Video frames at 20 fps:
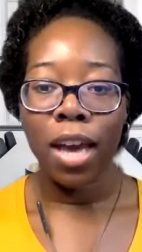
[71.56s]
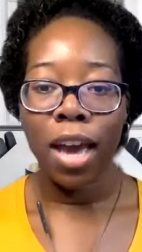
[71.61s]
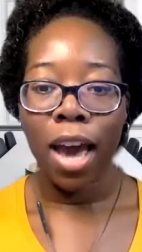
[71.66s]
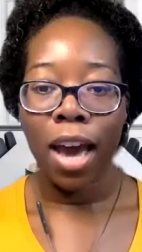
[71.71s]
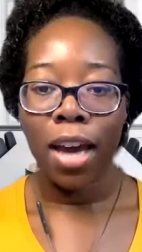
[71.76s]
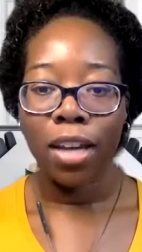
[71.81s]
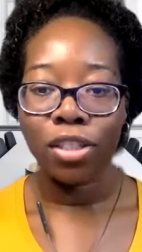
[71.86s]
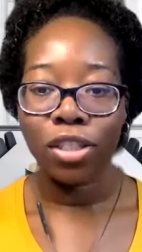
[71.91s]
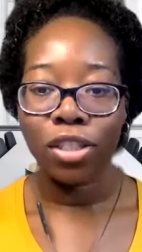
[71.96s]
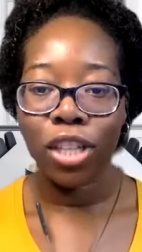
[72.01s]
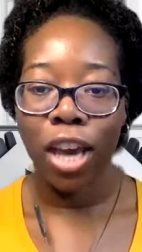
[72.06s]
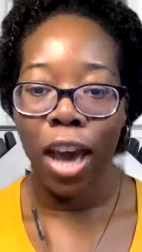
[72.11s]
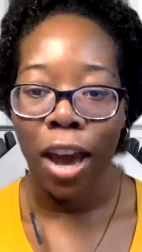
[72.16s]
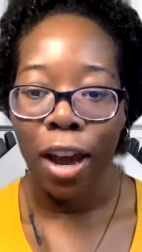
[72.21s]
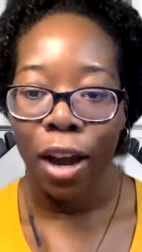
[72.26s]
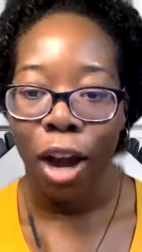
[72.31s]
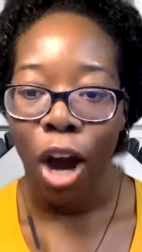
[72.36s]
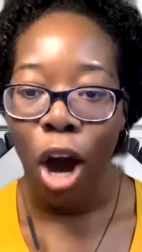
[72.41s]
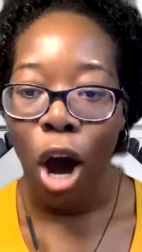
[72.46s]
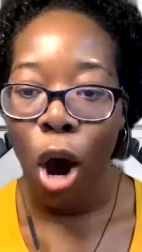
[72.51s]

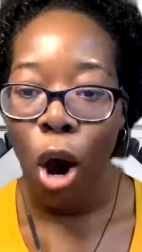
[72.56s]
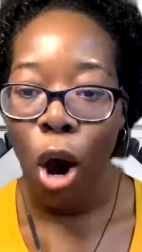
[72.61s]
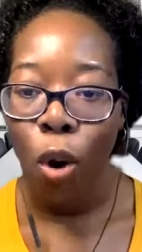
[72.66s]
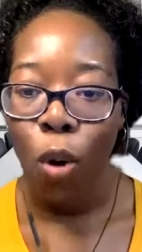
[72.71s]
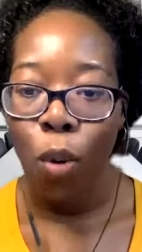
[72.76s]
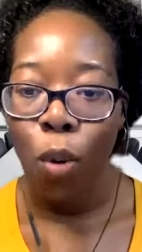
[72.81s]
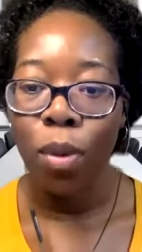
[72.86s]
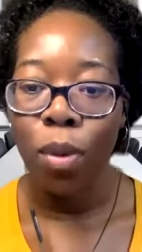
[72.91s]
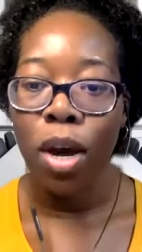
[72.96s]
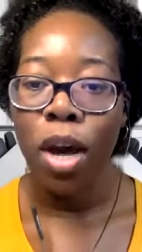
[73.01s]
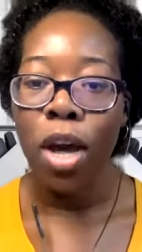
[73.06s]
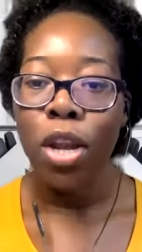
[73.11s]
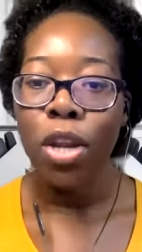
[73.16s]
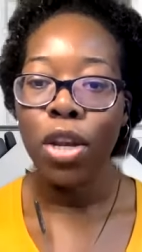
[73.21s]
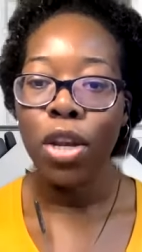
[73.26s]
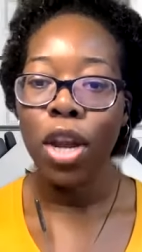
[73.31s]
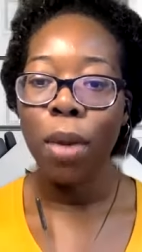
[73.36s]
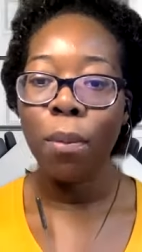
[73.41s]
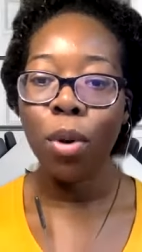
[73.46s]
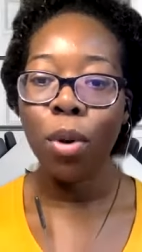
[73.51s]
hashtag home,
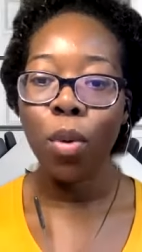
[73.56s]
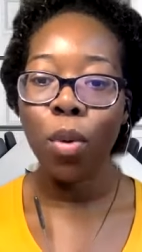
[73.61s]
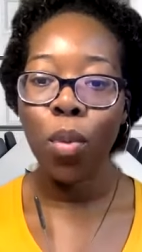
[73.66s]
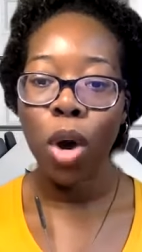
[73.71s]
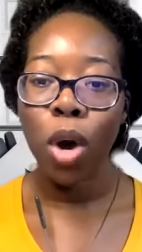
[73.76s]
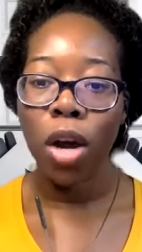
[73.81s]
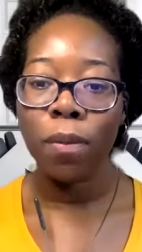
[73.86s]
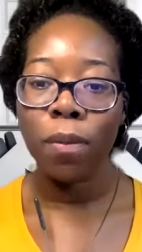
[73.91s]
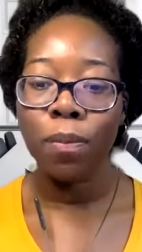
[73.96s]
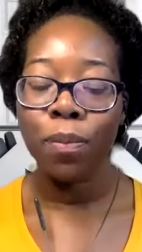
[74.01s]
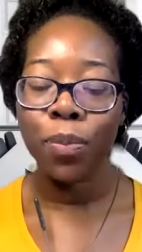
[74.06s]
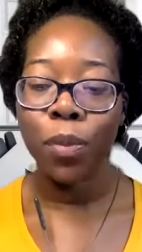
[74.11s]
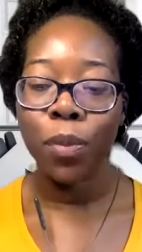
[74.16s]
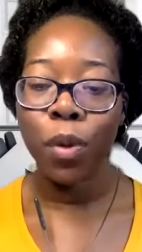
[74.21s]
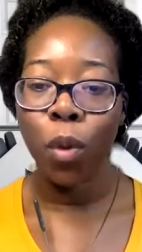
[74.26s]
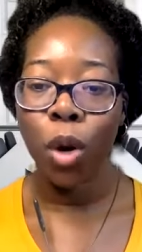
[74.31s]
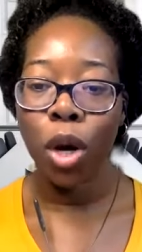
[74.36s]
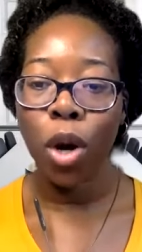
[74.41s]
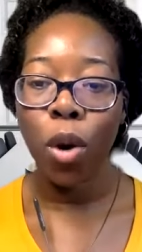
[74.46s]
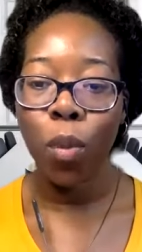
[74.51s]
number one
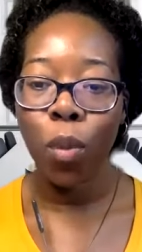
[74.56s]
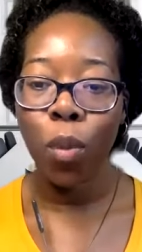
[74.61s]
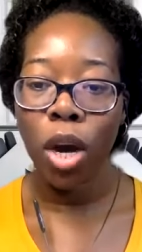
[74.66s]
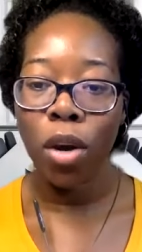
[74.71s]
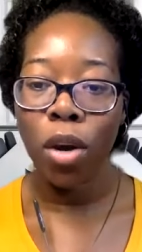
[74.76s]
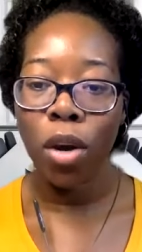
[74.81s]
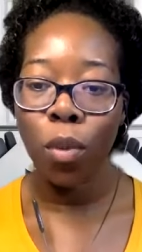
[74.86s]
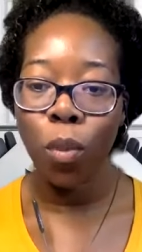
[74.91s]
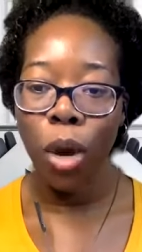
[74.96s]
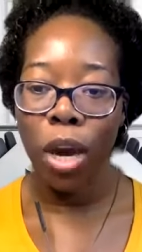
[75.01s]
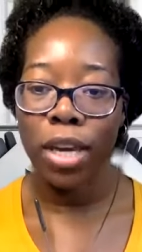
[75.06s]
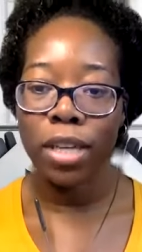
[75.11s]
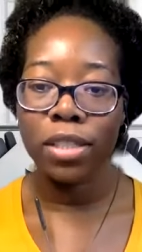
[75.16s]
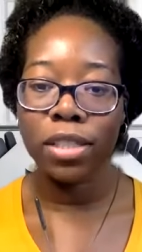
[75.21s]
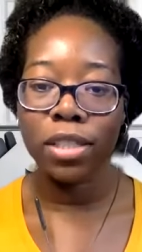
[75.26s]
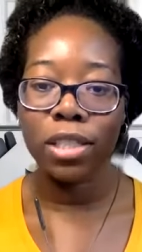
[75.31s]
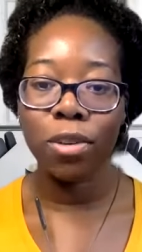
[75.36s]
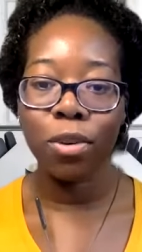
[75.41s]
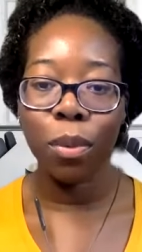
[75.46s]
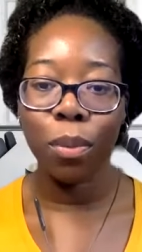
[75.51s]
101 ways
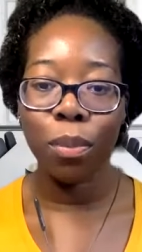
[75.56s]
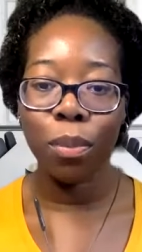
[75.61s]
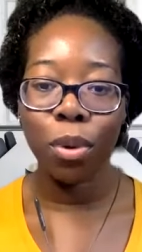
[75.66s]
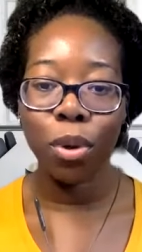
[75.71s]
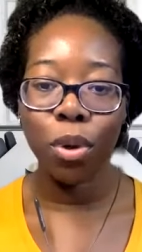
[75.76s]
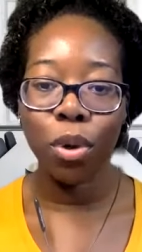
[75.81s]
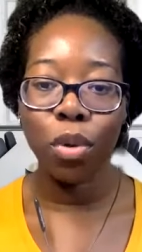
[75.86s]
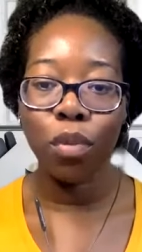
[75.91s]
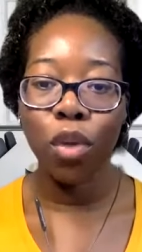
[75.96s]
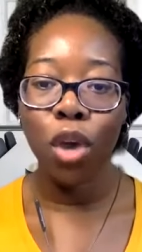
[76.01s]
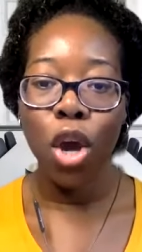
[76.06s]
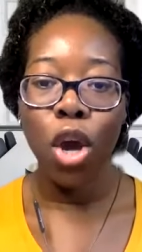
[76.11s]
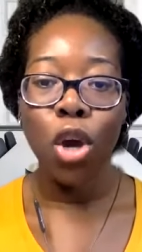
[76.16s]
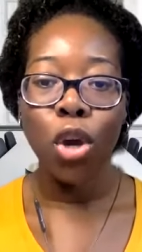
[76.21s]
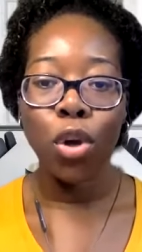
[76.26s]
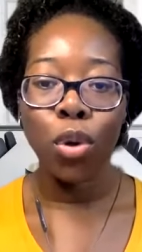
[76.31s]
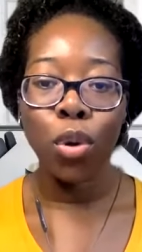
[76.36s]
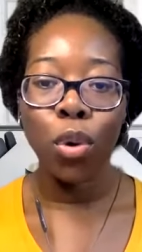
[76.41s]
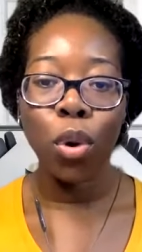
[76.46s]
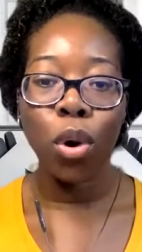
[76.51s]
to improve
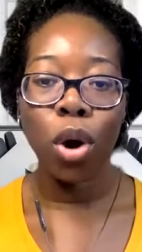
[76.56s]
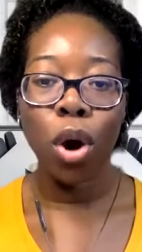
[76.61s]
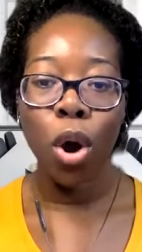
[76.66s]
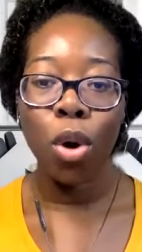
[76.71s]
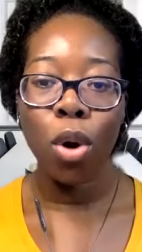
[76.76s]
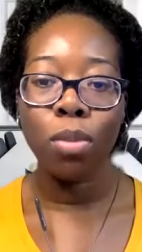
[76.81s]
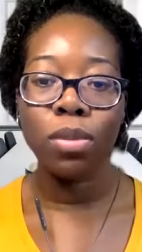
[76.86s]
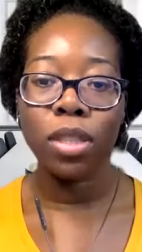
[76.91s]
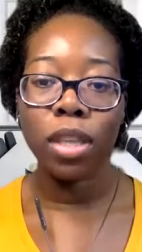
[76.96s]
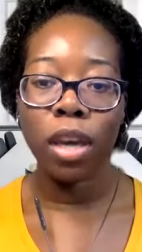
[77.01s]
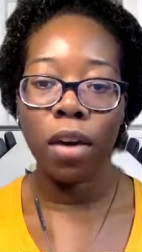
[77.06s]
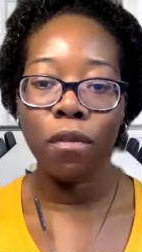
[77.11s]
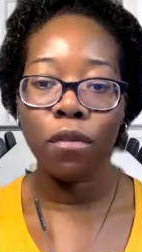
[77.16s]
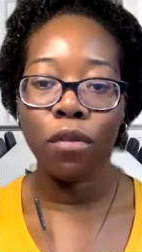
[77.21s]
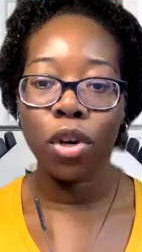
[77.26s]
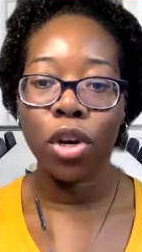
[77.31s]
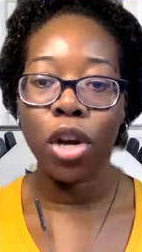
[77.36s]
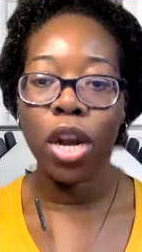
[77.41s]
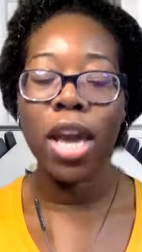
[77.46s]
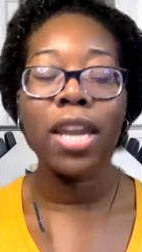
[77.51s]
your home's
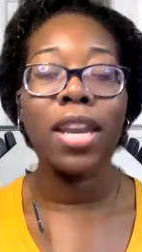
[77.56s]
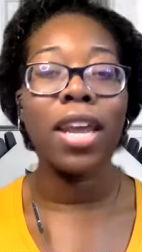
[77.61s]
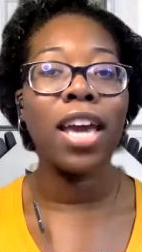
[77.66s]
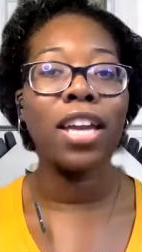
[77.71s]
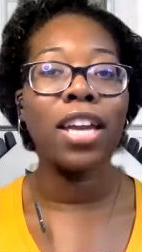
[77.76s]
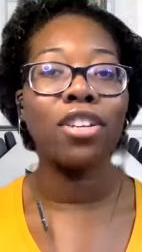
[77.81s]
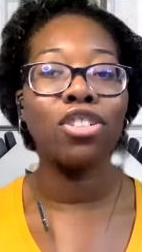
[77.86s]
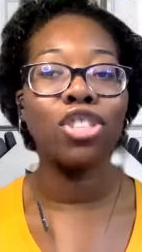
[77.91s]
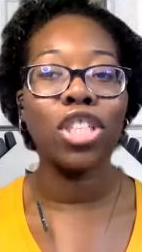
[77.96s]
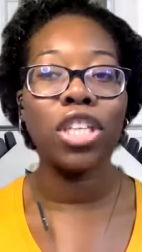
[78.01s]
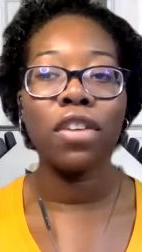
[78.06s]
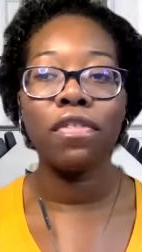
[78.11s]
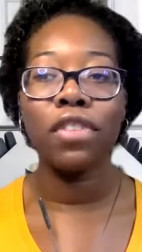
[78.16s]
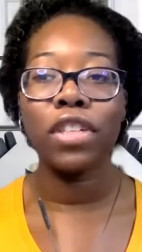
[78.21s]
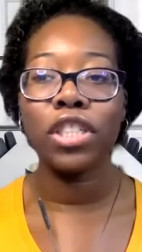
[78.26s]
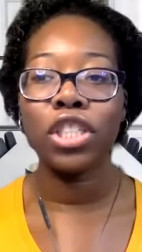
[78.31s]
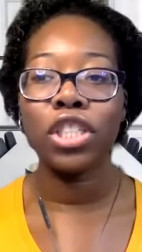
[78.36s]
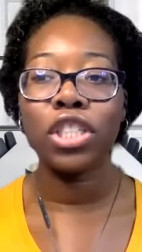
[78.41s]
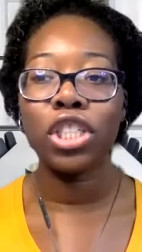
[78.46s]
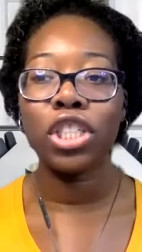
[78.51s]
comfort and energy
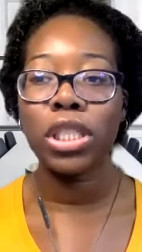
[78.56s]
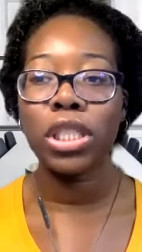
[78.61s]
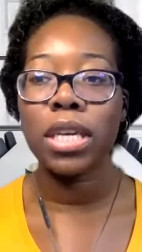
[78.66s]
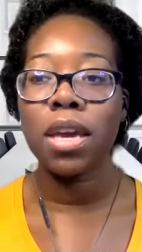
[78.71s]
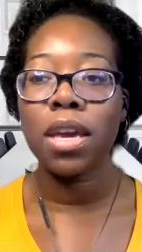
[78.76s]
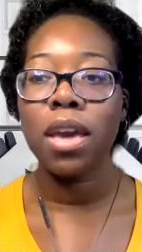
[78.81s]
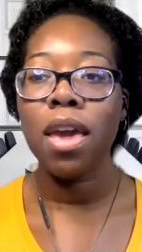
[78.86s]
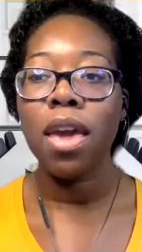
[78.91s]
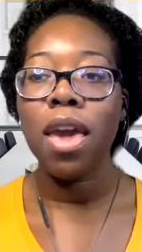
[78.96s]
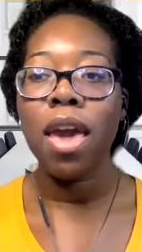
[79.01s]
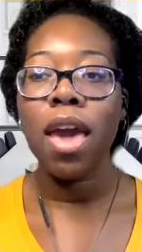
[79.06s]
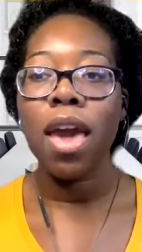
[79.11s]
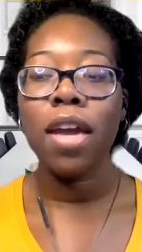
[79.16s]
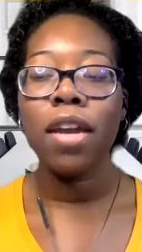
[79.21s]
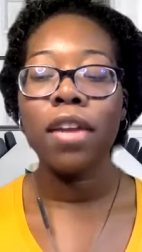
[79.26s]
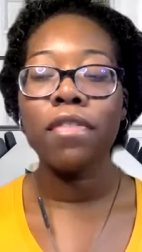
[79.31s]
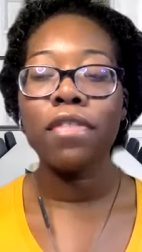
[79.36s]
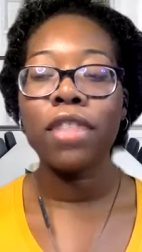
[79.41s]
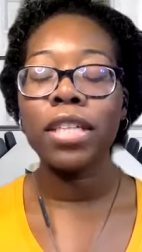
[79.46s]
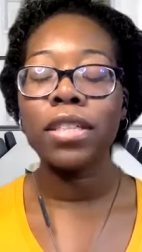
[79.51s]
efficiency. And
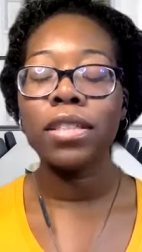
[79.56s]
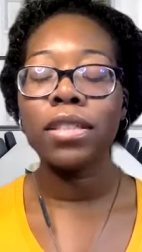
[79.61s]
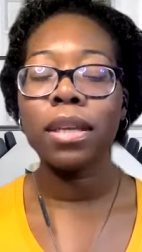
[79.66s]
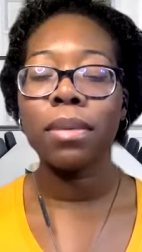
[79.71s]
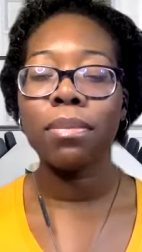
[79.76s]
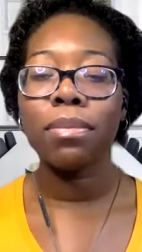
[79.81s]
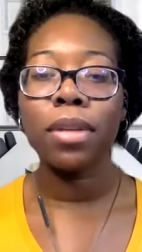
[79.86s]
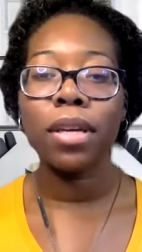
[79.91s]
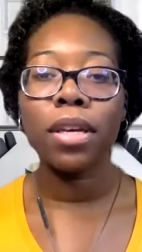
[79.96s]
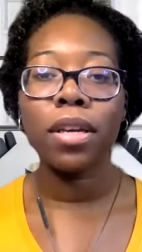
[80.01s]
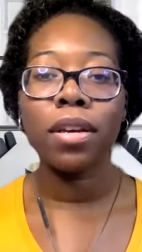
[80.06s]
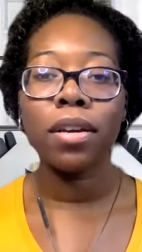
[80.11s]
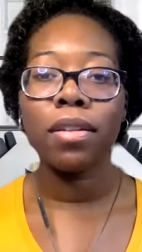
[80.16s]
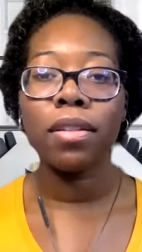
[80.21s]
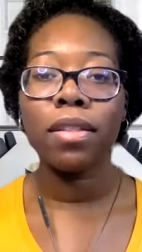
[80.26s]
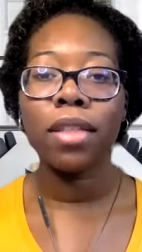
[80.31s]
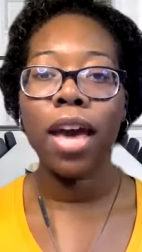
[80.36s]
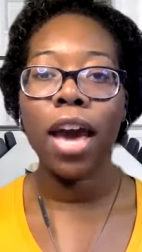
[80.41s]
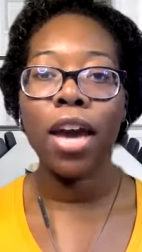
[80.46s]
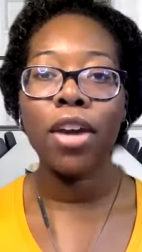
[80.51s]
if that's something
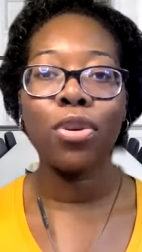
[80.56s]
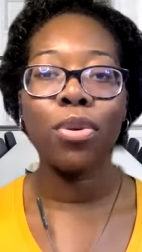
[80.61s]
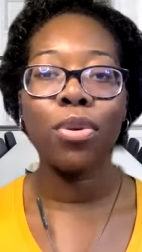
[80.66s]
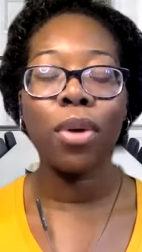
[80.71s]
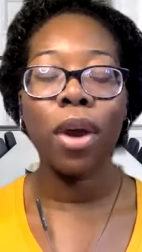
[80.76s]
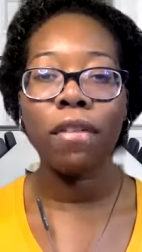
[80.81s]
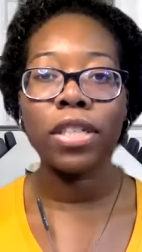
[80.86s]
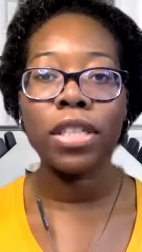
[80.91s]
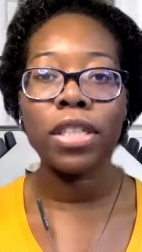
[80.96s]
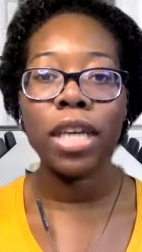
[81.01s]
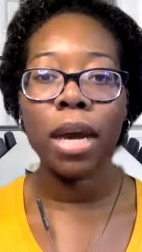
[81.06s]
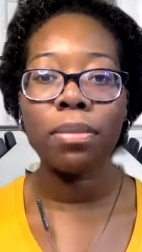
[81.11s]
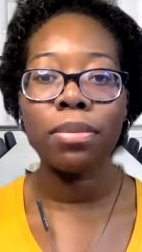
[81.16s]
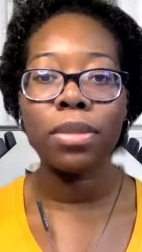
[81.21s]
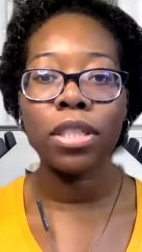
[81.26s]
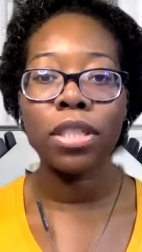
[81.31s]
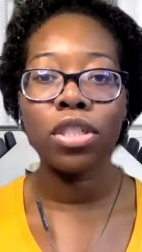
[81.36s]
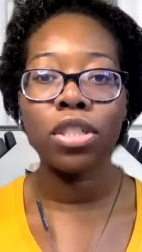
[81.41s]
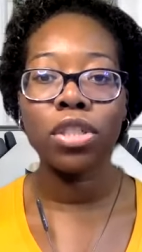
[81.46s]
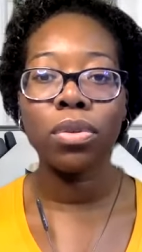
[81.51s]
that you haven't tapped
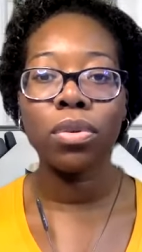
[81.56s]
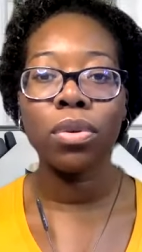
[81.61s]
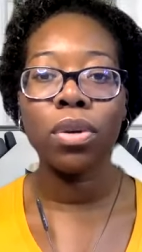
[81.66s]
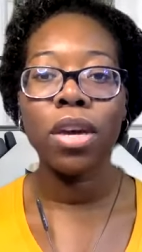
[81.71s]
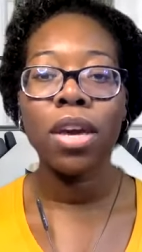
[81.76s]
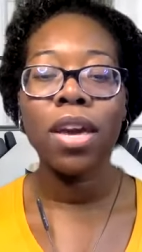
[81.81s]
into,